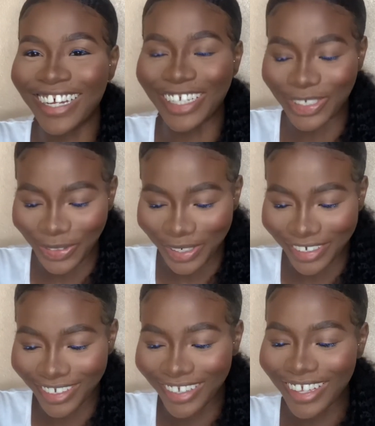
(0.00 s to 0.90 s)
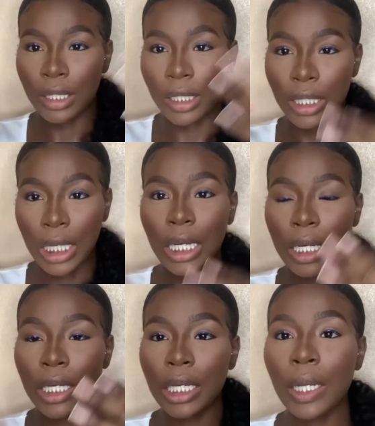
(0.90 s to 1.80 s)
A joke.
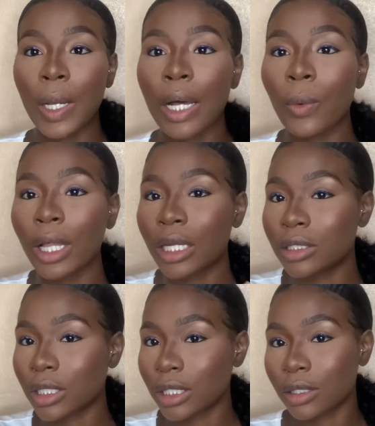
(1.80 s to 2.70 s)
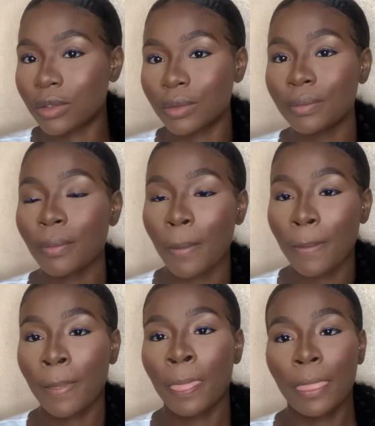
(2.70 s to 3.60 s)
Now, while I dry down,
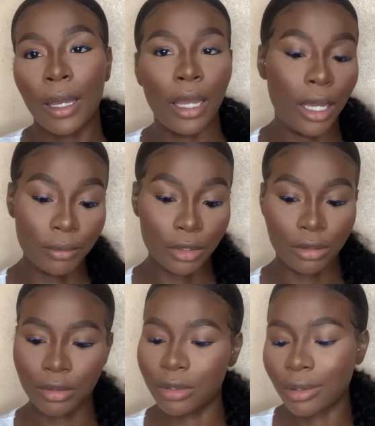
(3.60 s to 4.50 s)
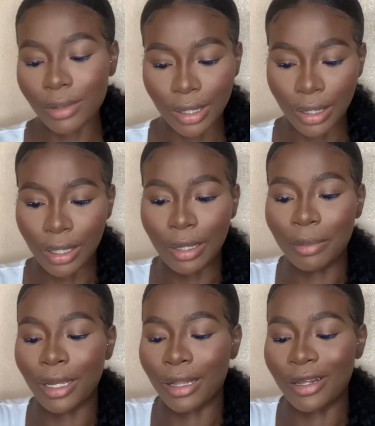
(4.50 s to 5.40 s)
I am just gonna go ahead and
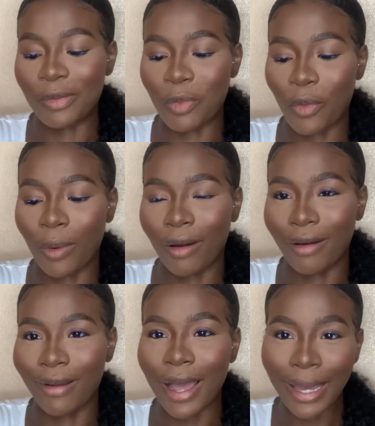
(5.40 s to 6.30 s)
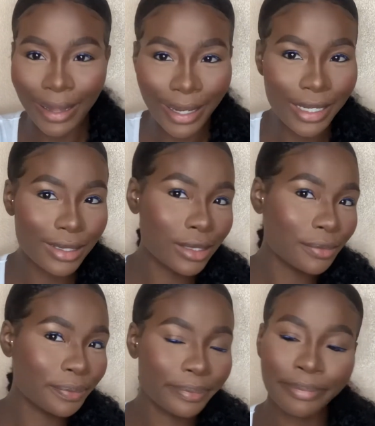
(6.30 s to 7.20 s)
apply a little more highlight
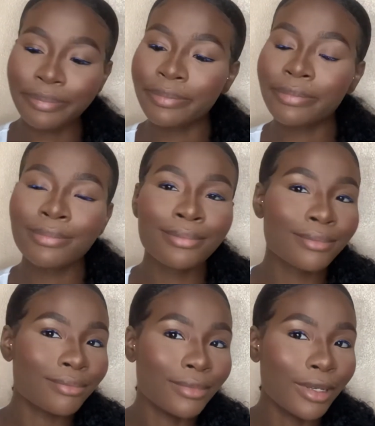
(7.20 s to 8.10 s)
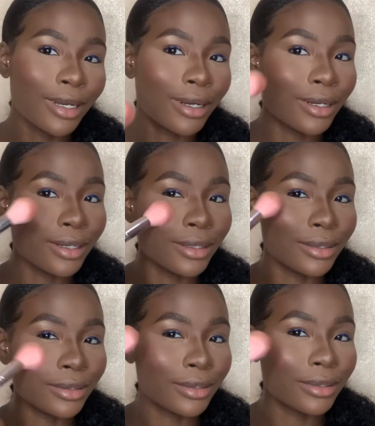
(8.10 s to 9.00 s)

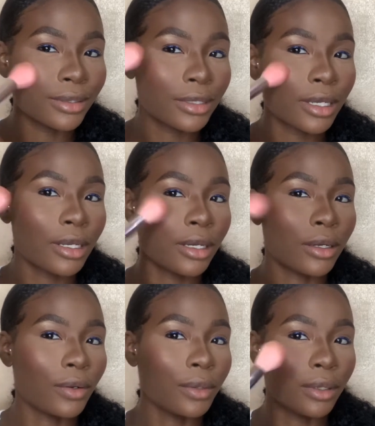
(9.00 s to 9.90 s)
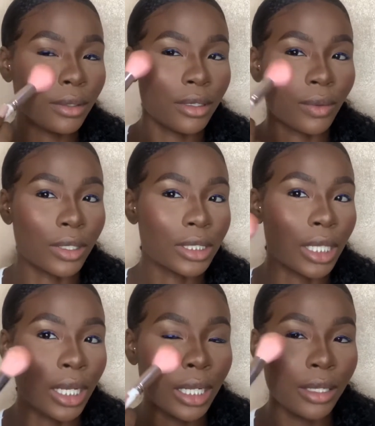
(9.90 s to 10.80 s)
because it's kind of good and I want a
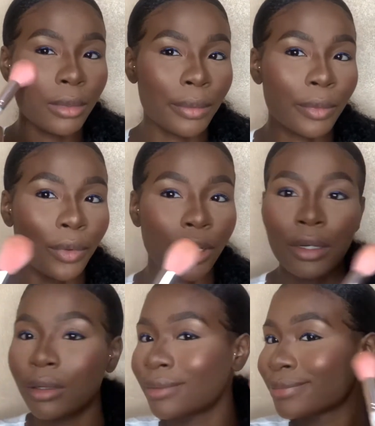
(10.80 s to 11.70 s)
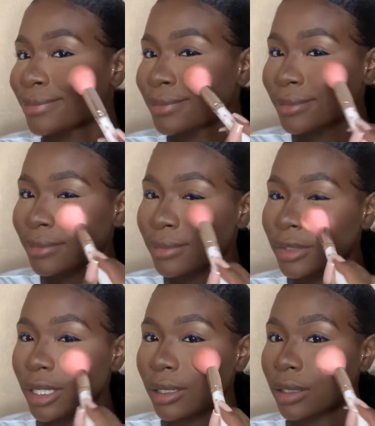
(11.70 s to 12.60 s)
little bit more. You
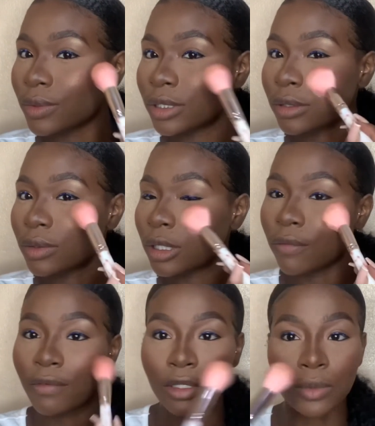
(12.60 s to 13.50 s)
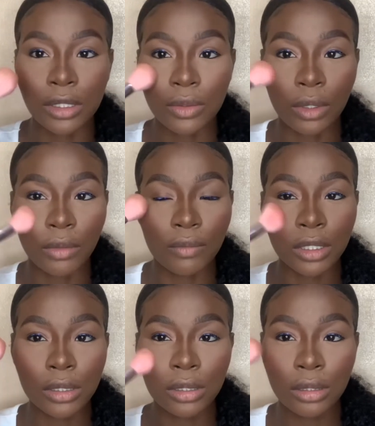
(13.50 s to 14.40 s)
can always go in and fix what you want to
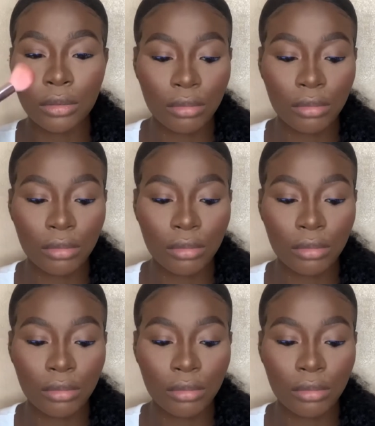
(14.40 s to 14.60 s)
fix.